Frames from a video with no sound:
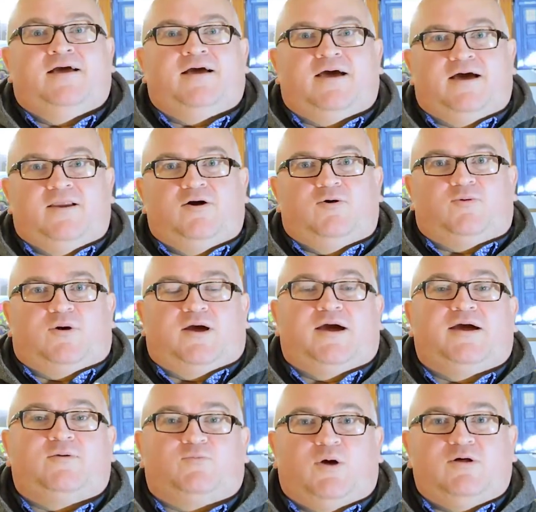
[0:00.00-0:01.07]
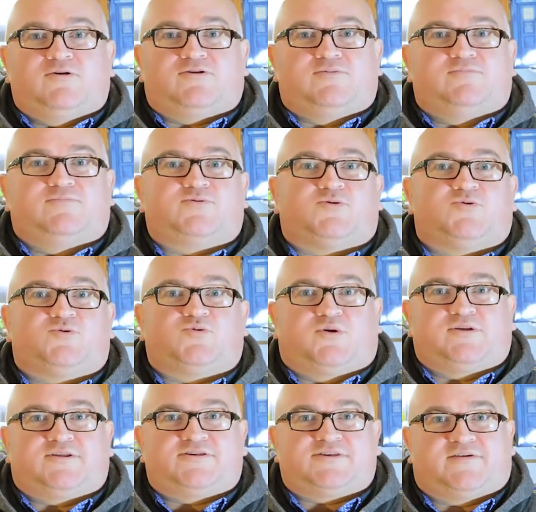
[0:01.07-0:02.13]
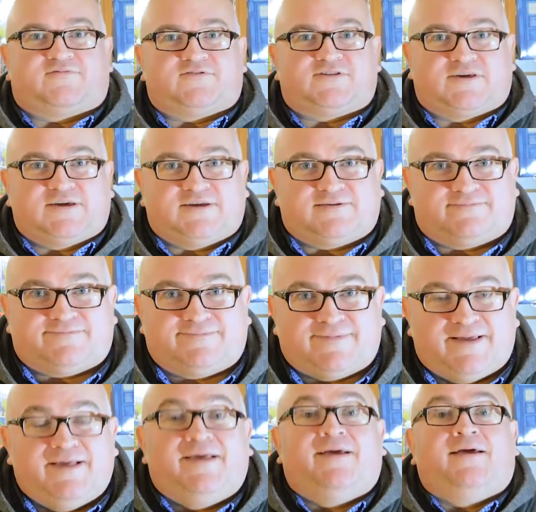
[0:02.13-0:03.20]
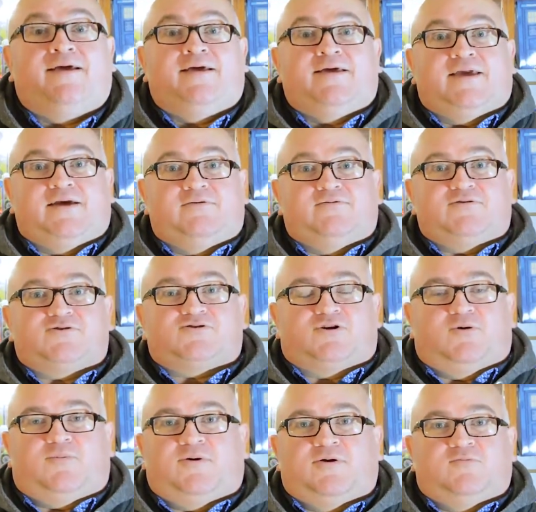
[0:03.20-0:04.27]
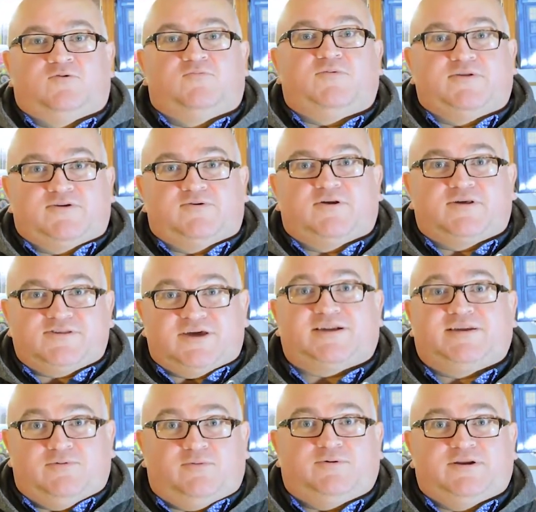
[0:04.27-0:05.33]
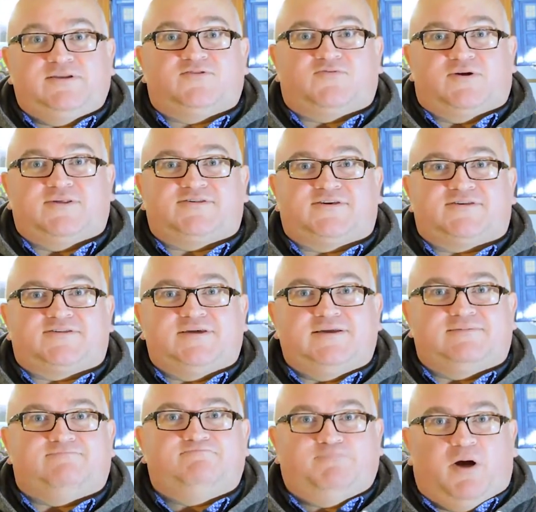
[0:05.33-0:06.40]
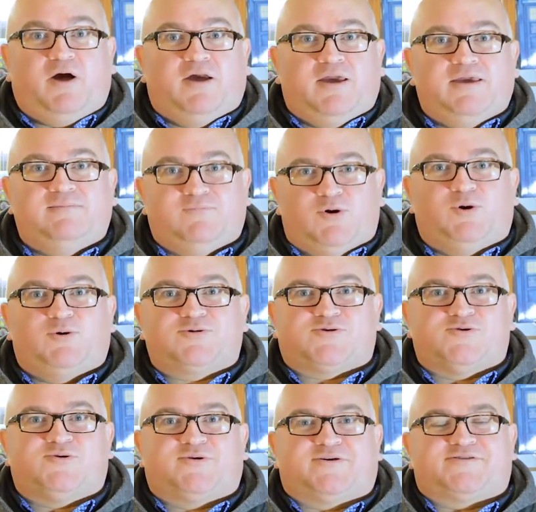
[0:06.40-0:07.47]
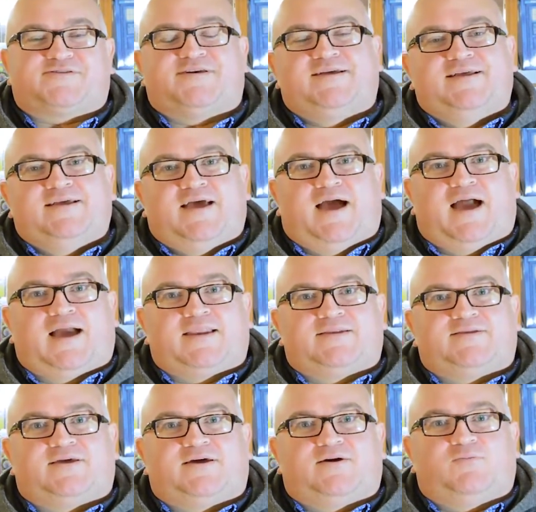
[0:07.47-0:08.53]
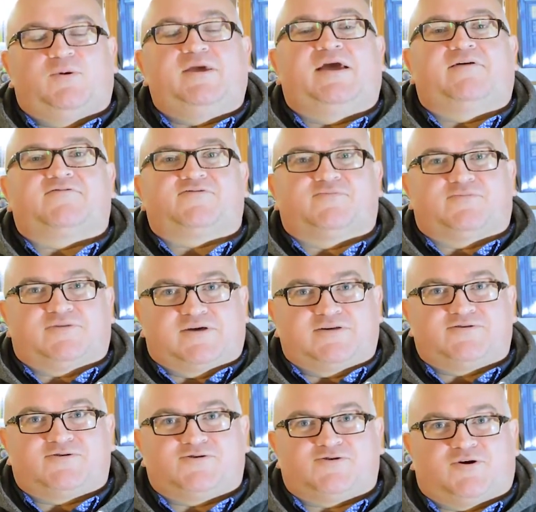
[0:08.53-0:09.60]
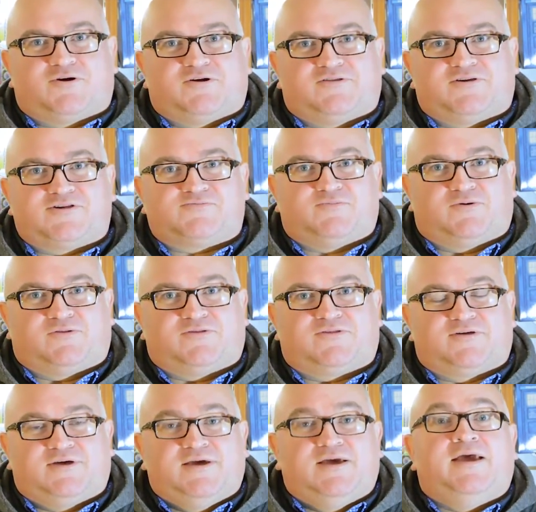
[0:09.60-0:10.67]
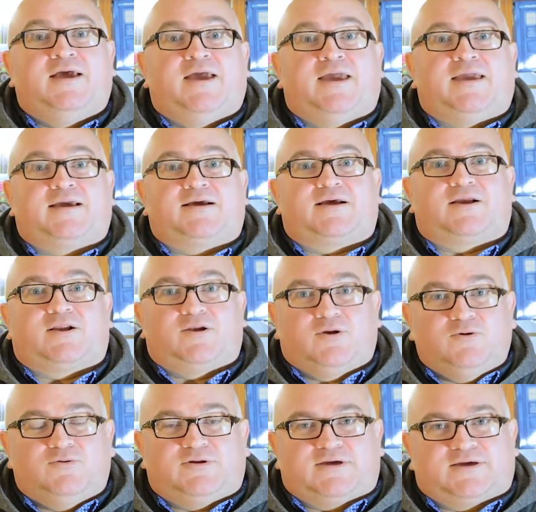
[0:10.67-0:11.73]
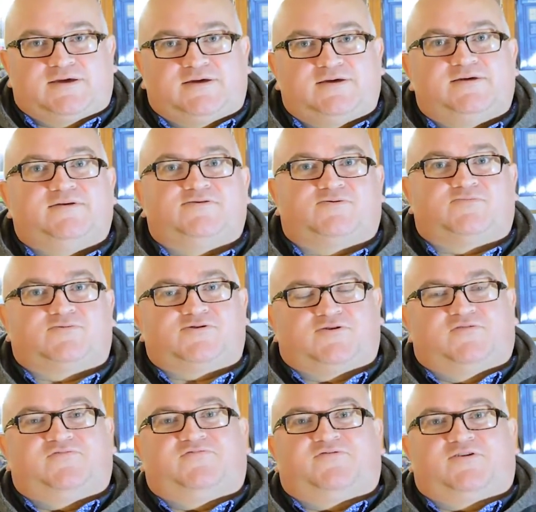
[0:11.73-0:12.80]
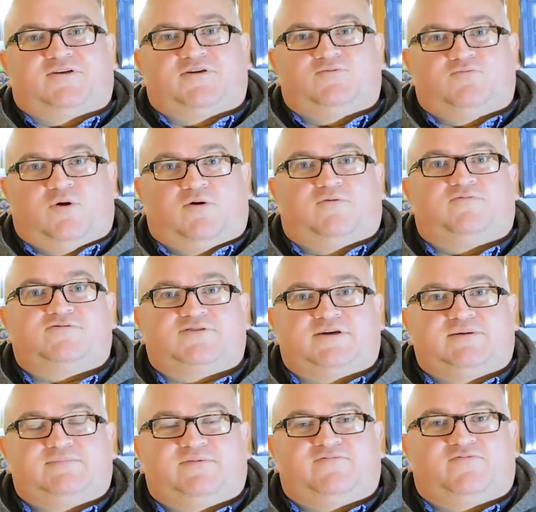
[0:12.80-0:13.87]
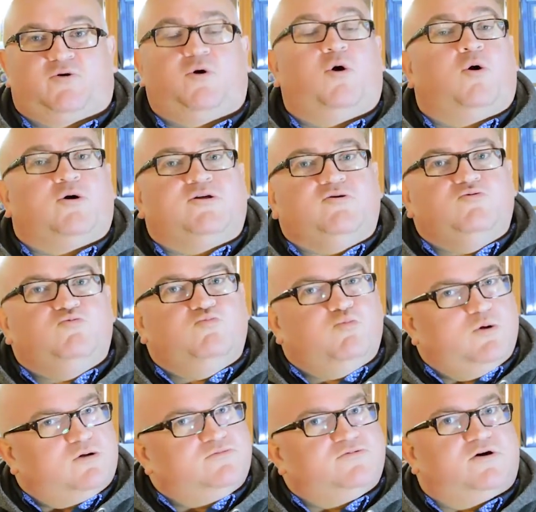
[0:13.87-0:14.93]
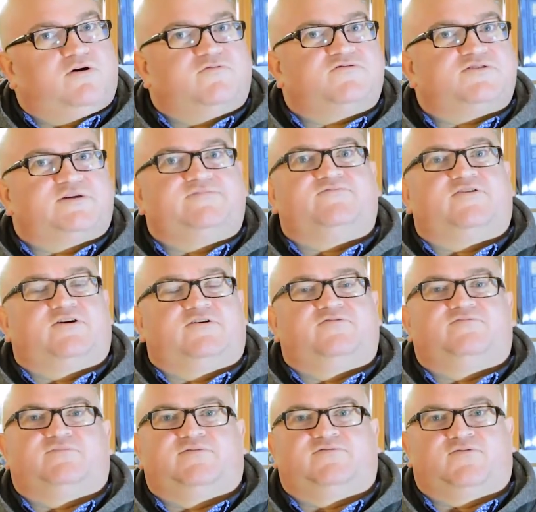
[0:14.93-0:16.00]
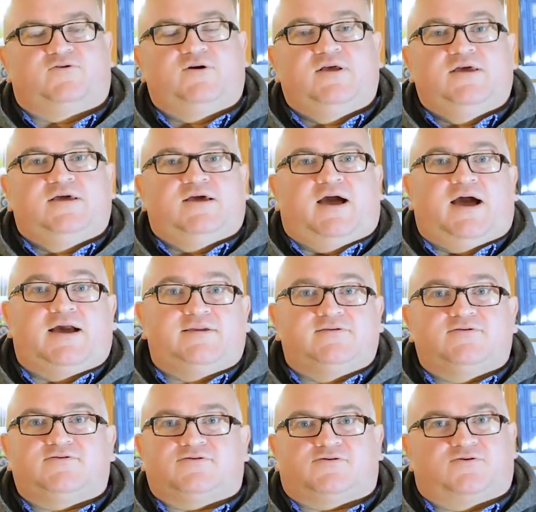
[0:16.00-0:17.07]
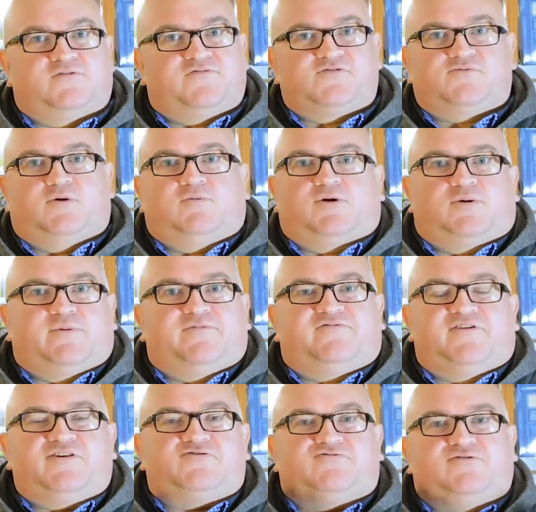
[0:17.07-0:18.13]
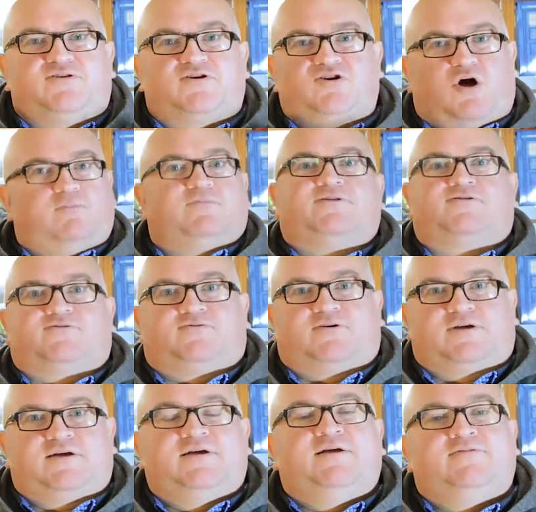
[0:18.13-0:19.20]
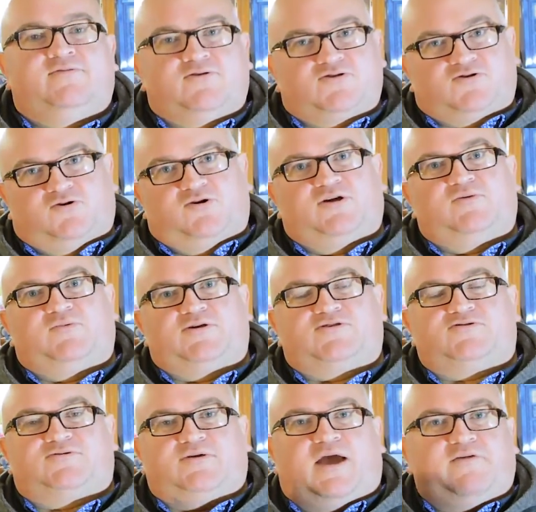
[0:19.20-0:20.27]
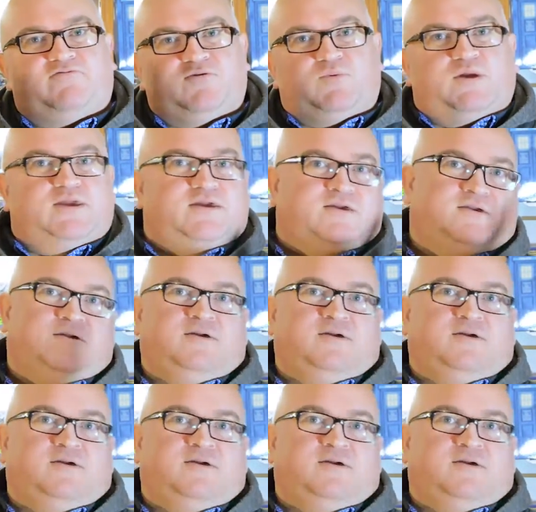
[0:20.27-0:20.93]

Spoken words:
Hello and welcome to 2017. Here in the shop we've been doing exactly what we did in 2016, buying more toys, and we have some things to show you this month, including some stuff that you won't have seen before or you will not have seen very often before, and stuff as well. We're going to be featuring the common toy, the toy which every week